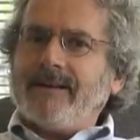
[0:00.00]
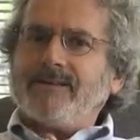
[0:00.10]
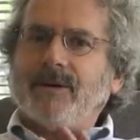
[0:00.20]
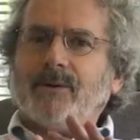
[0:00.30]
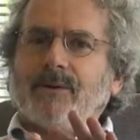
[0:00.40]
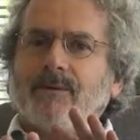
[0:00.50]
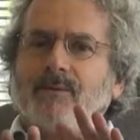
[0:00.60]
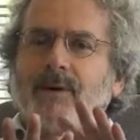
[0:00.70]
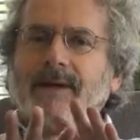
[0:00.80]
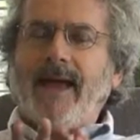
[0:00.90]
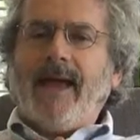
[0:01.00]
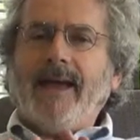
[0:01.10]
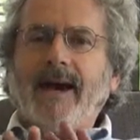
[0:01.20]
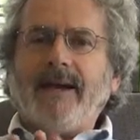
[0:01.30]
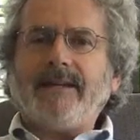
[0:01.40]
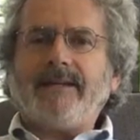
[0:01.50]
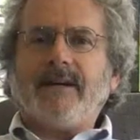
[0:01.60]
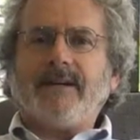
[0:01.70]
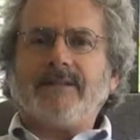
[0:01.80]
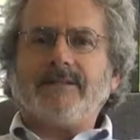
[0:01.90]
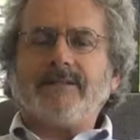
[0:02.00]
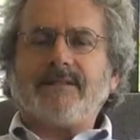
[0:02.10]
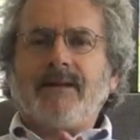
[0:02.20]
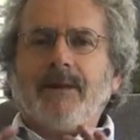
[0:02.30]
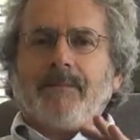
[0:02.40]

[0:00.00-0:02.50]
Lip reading: So what AI does